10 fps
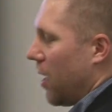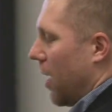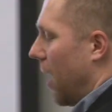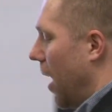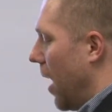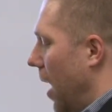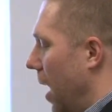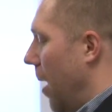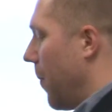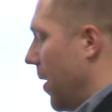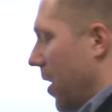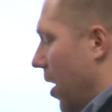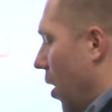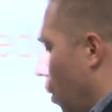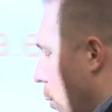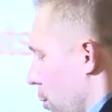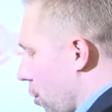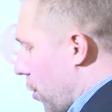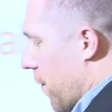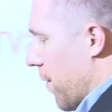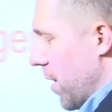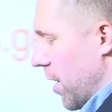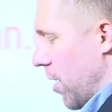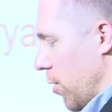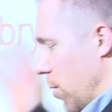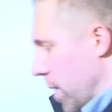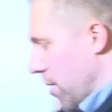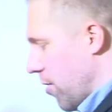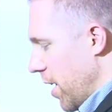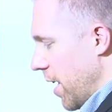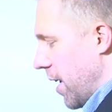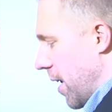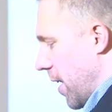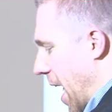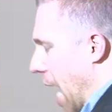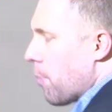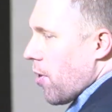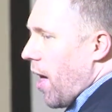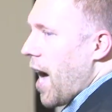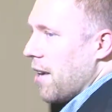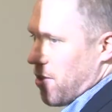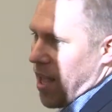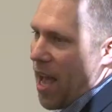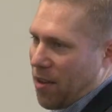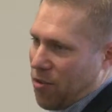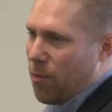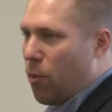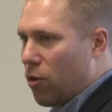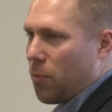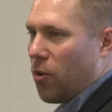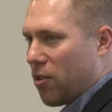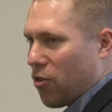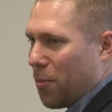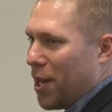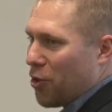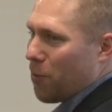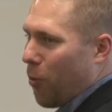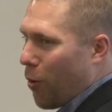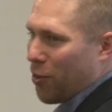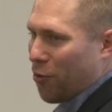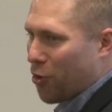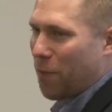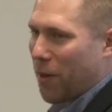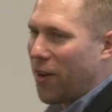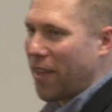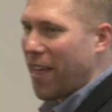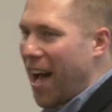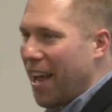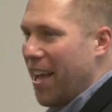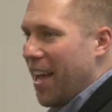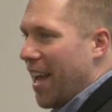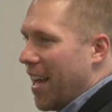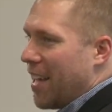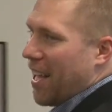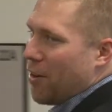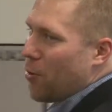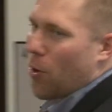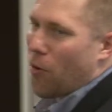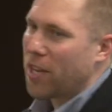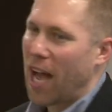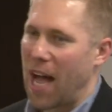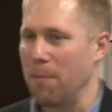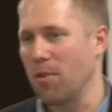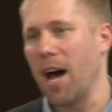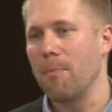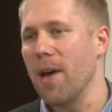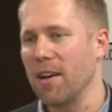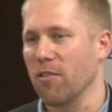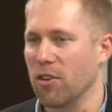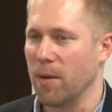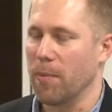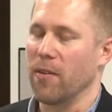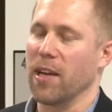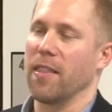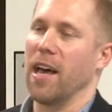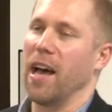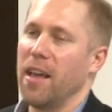Um, you know, sort of, you know, you wouldn't see capitalized text and multiple exclamation points or something like that in a New York Times op-ed or something like that.